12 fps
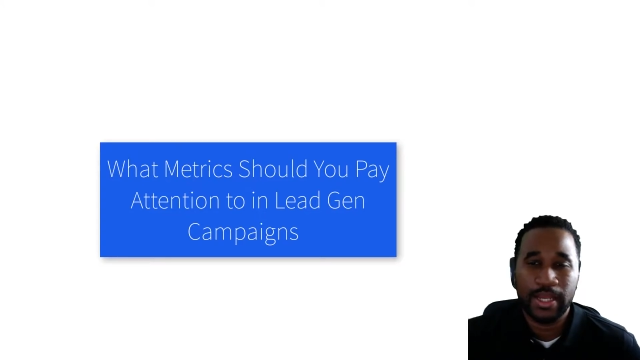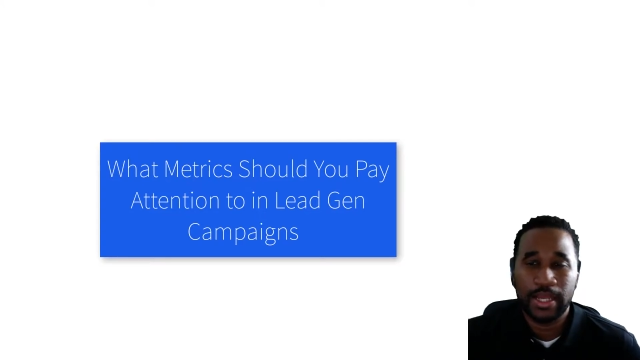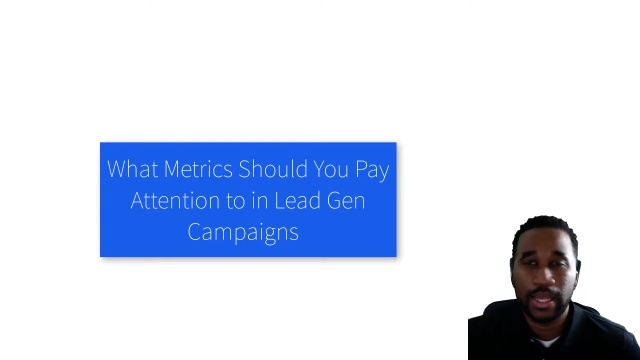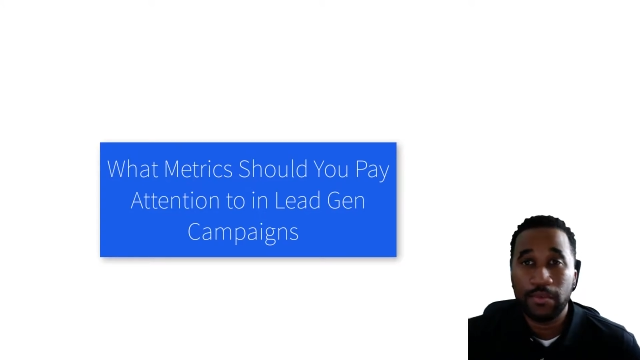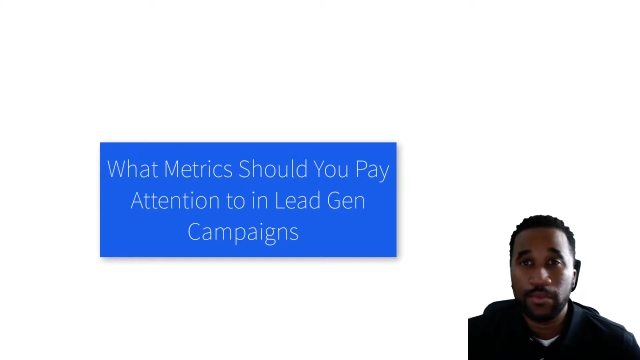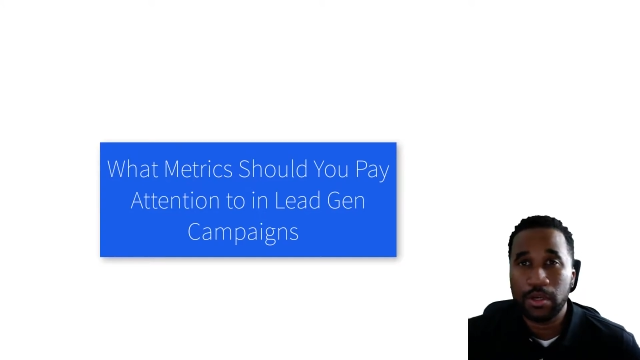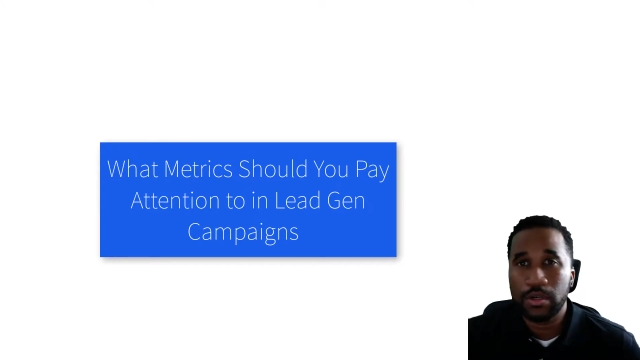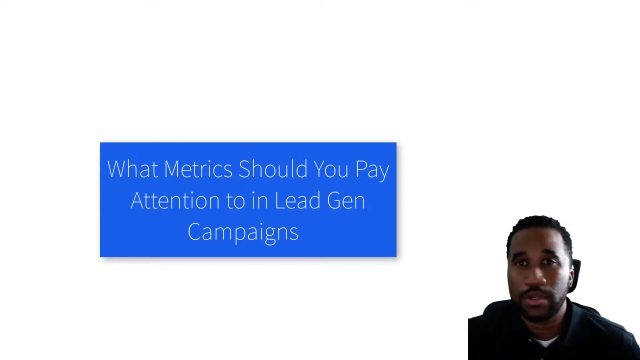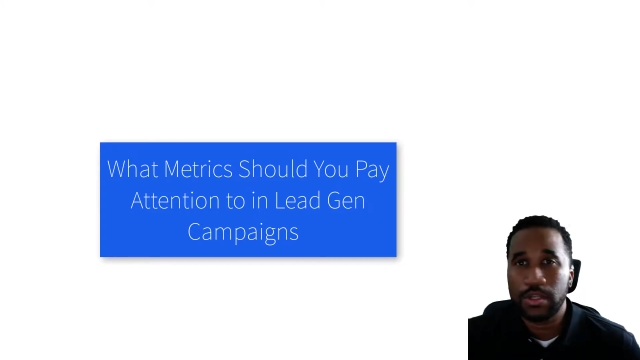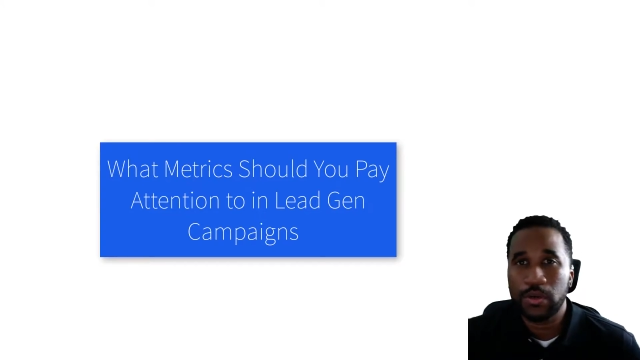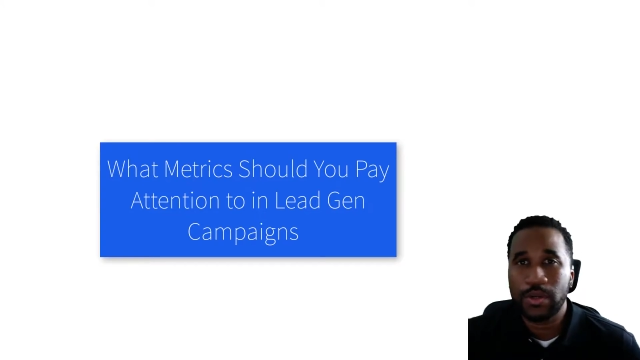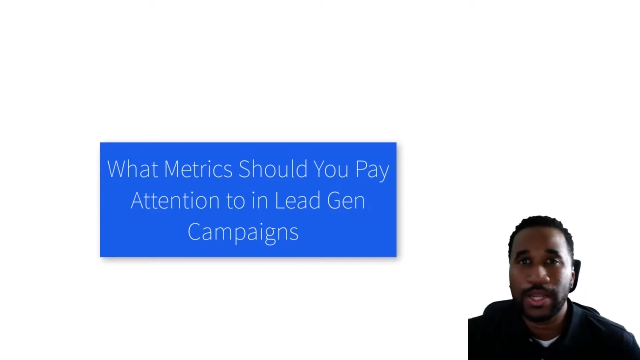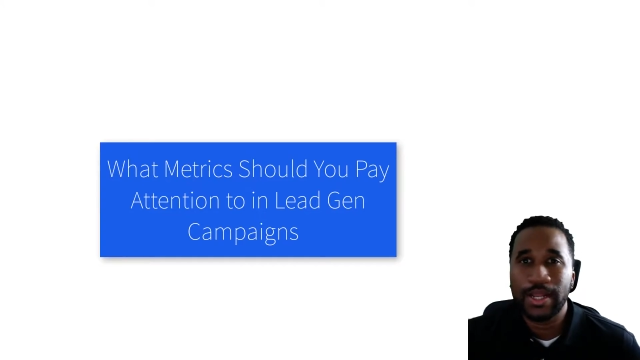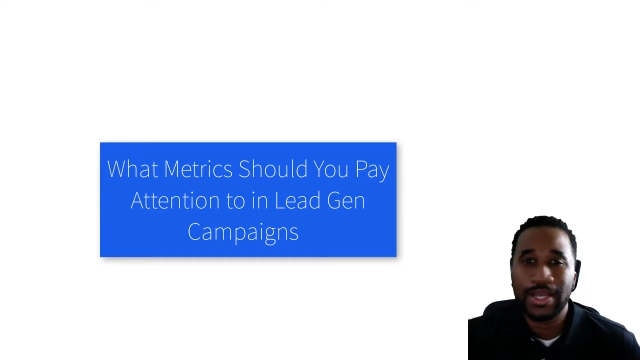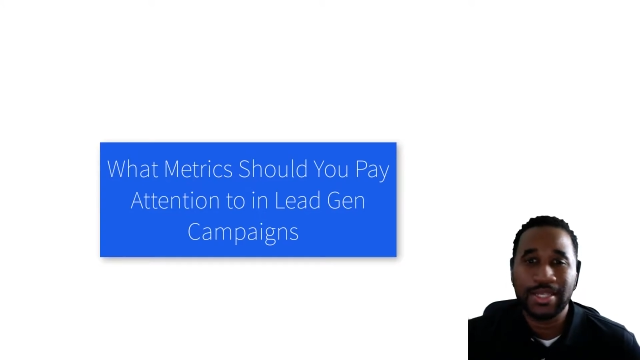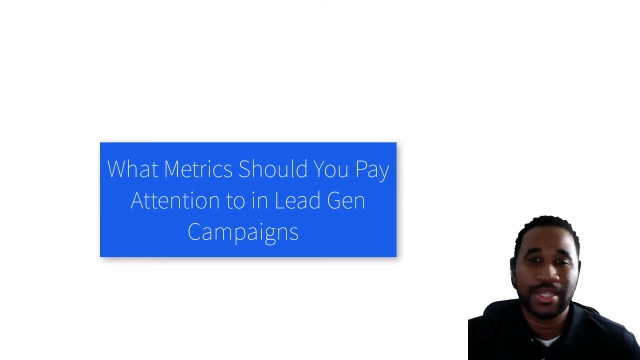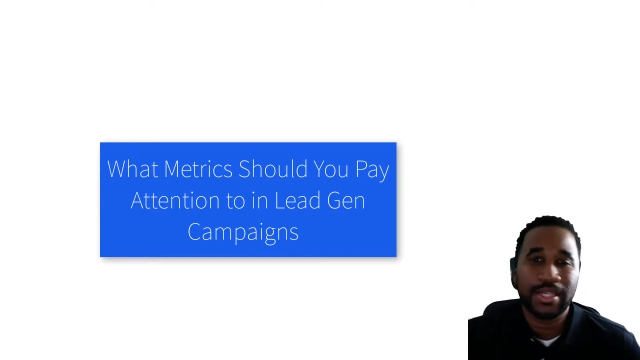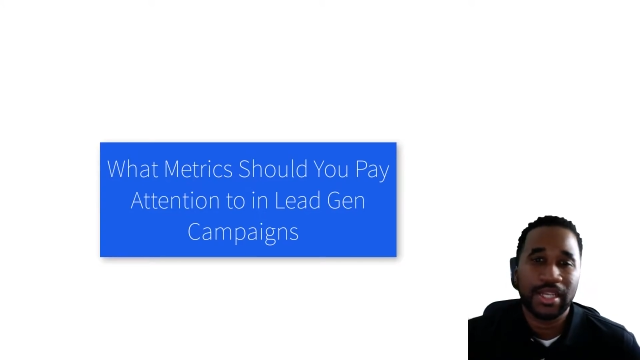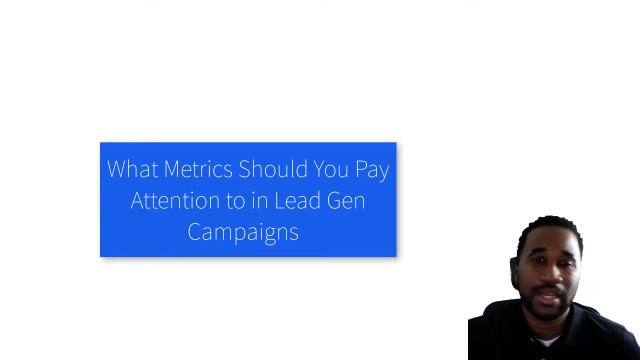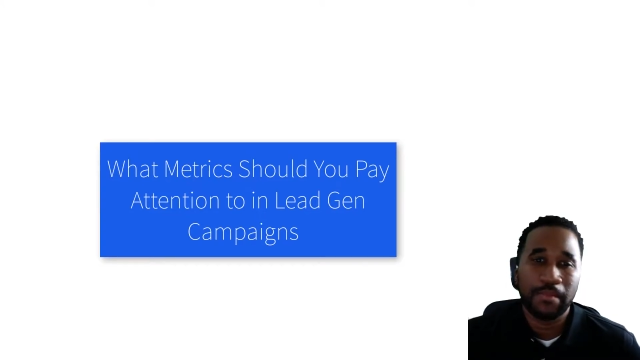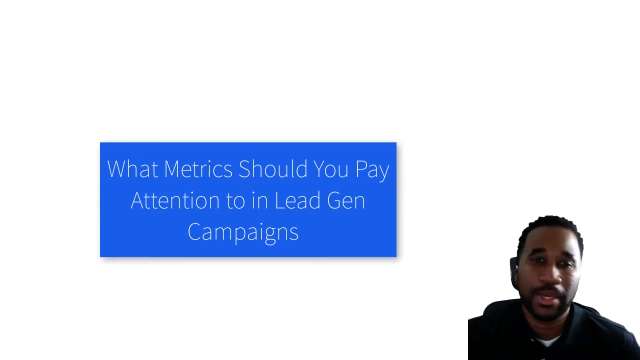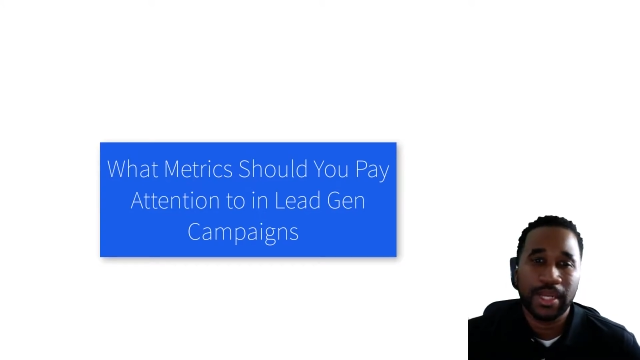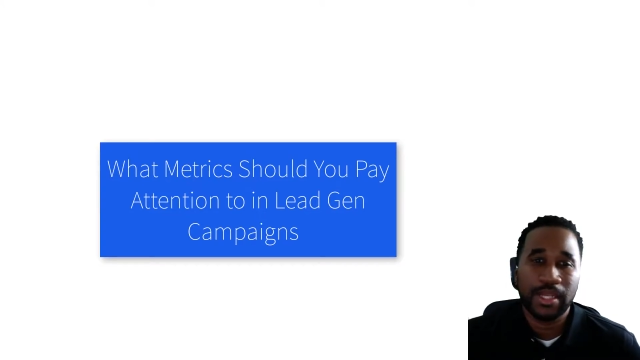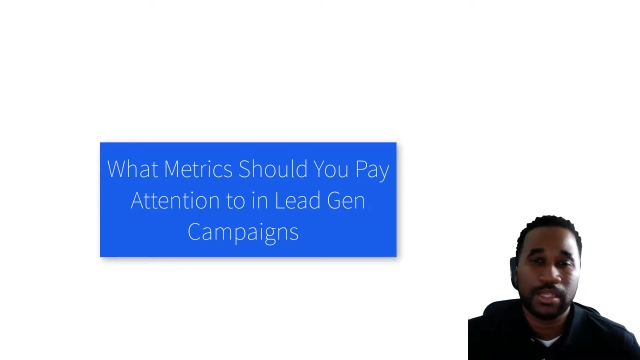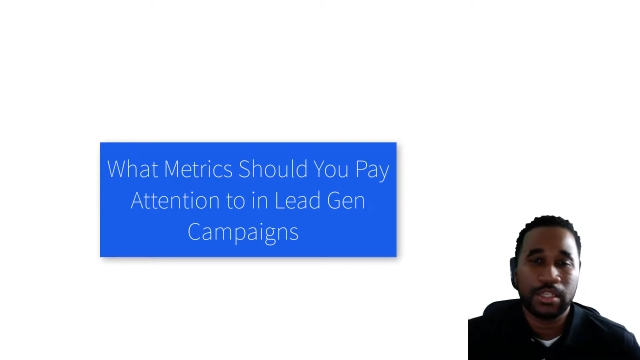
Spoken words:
And we're going to do it in less than 10 minutes.